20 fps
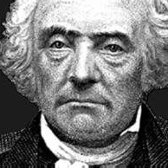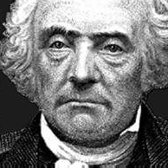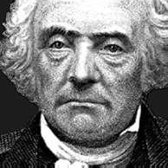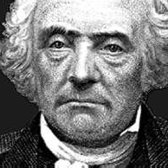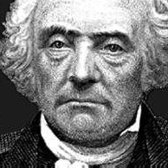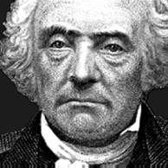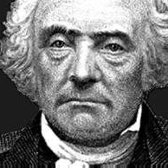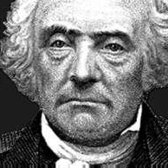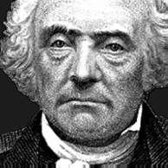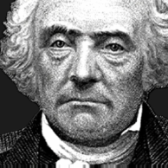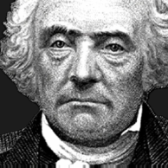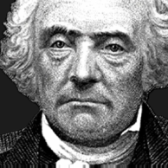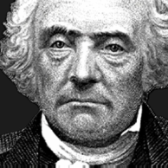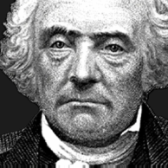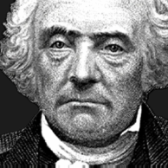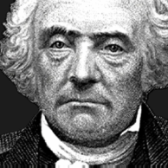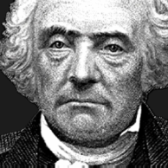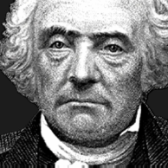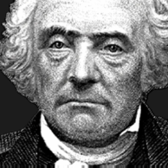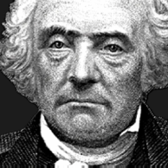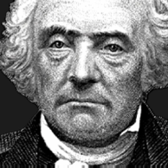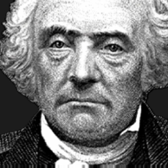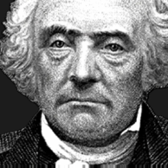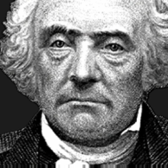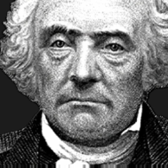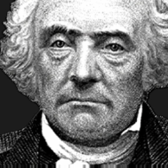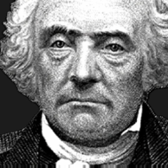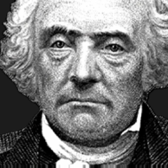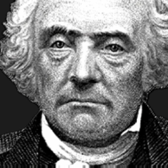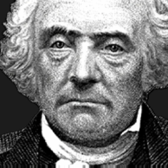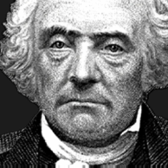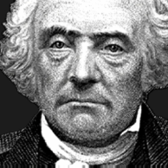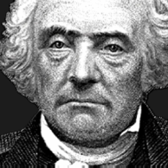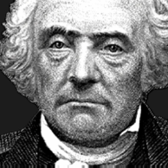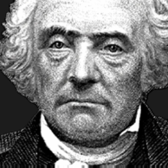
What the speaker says: (silence)